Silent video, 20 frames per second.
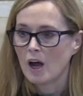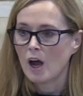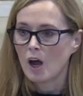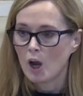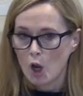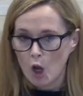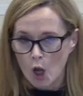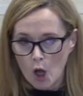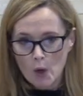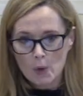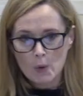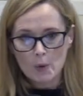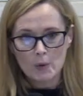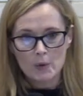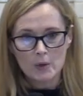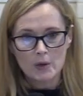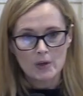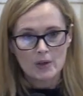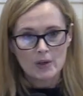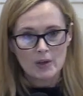
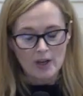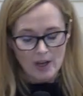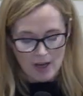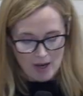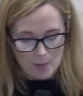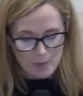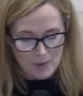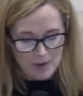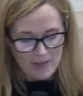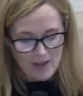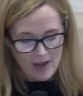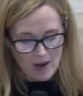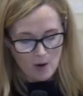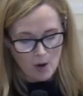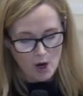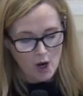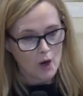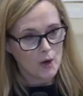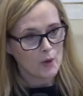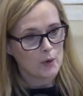alone and without
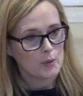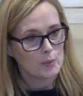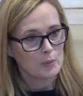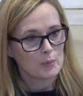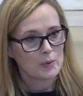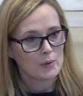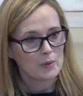hope.